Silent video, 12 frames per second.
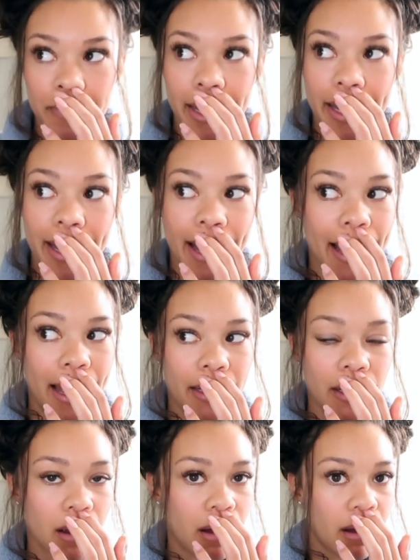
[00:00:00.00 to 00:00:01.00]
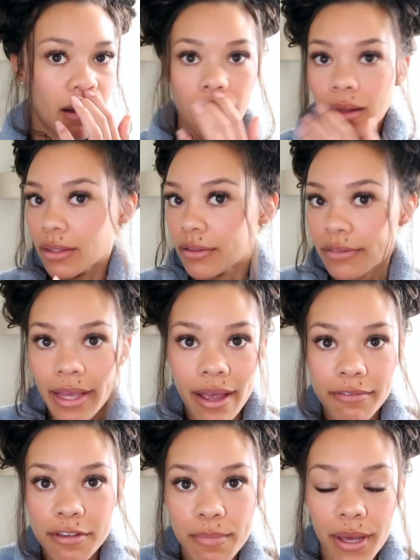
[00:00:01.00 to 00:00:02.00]
and it had all of the
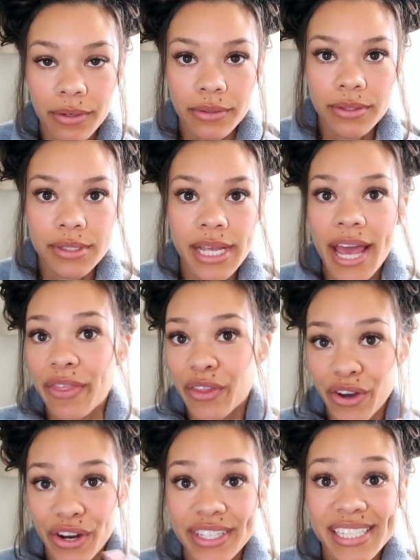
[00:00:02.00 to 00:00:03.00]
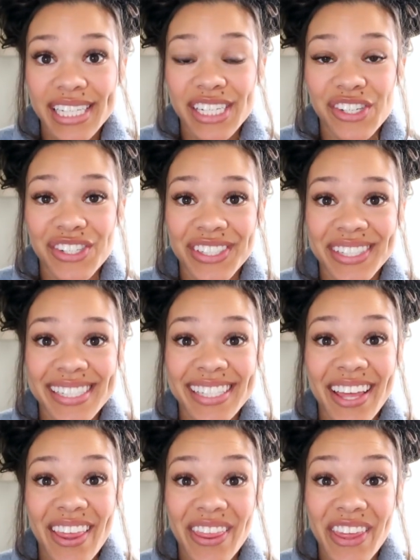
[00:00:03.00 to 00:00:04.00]
heavy metals and the carcinogens
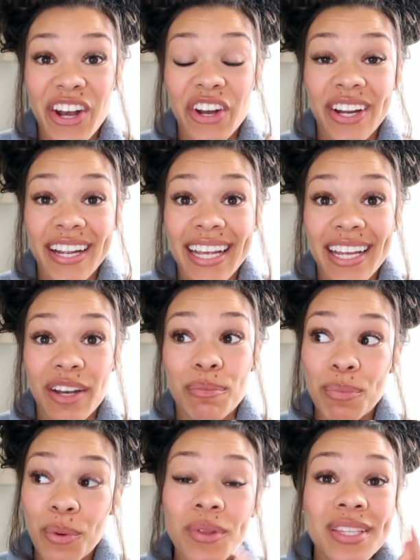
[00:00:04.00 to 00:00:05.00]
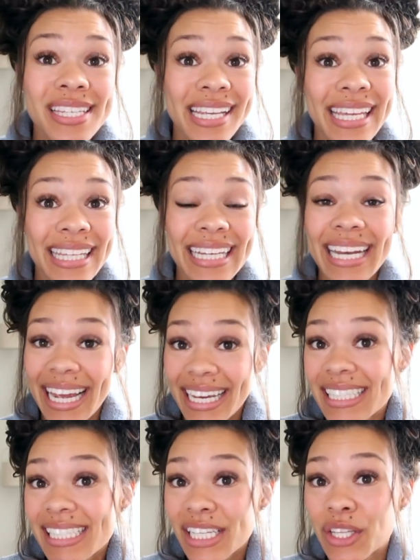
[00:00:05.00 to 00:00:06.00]
that are in both saline
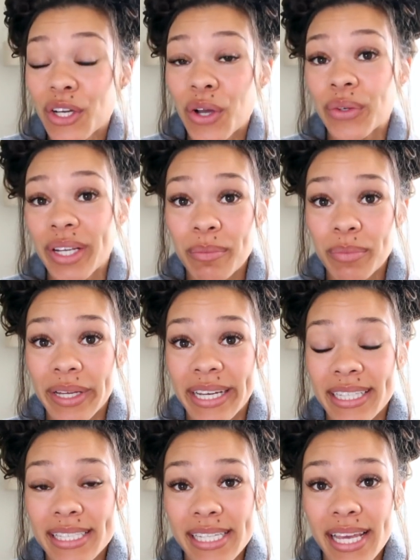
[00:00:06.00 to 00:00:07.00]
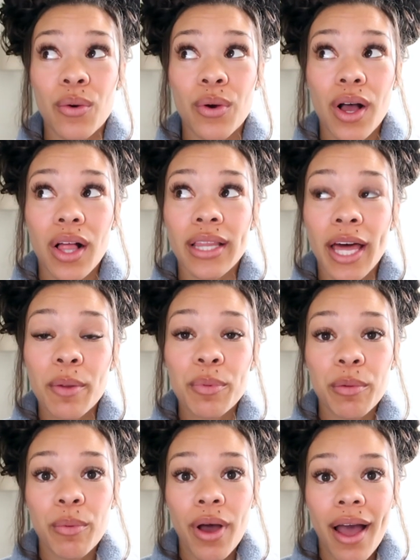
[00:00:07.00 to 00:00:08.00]
and silicone implants. So a lot of
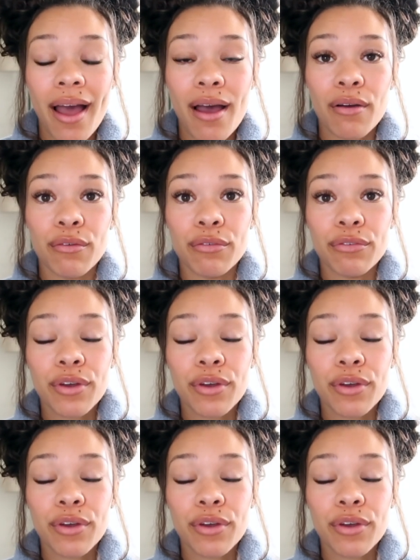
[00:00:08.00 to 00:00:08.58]
people have